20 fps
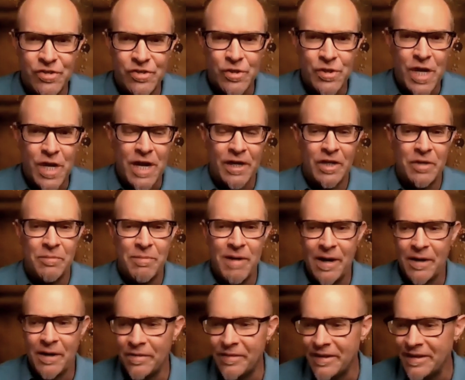you're talking
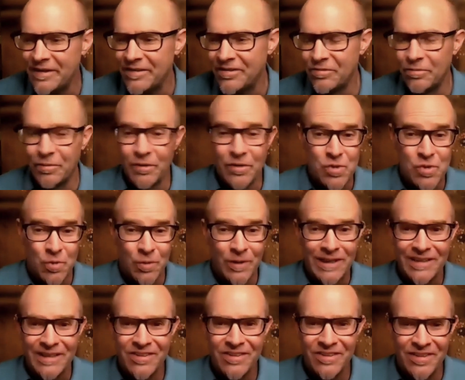about these
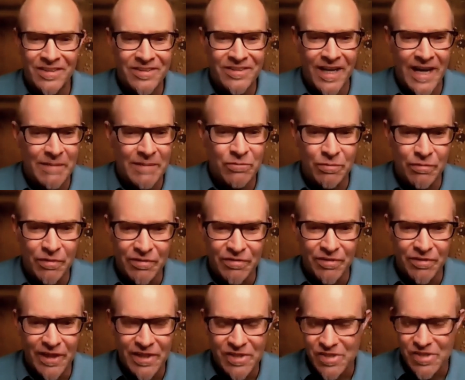retreats and times of
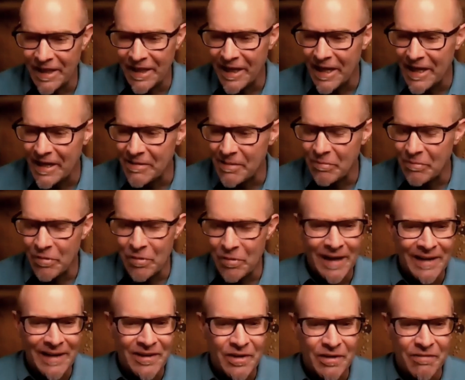refreshing, I'm
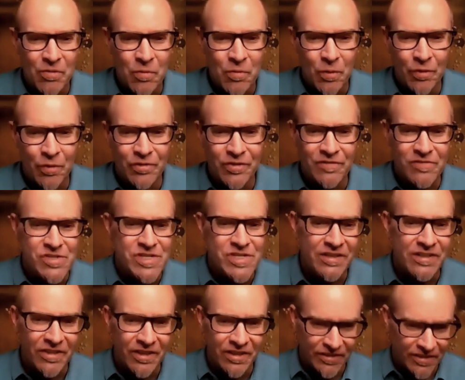reminded of the words of
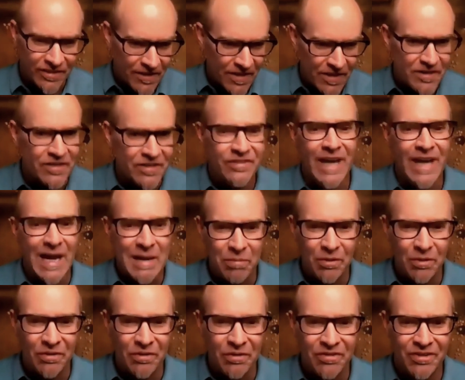Jesus to the
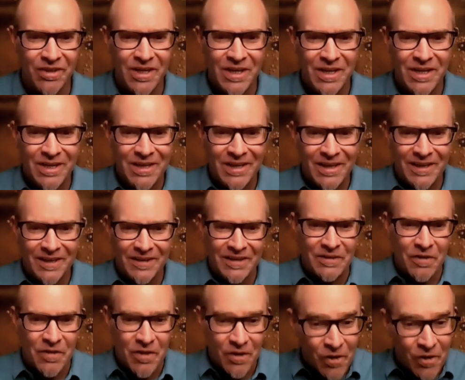disciples. You
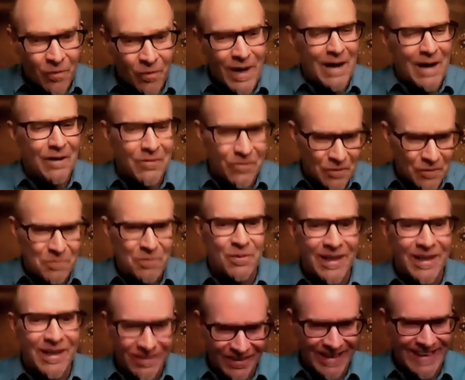know, the crowds are
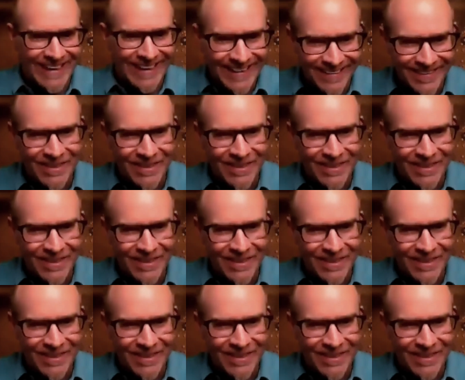pressing.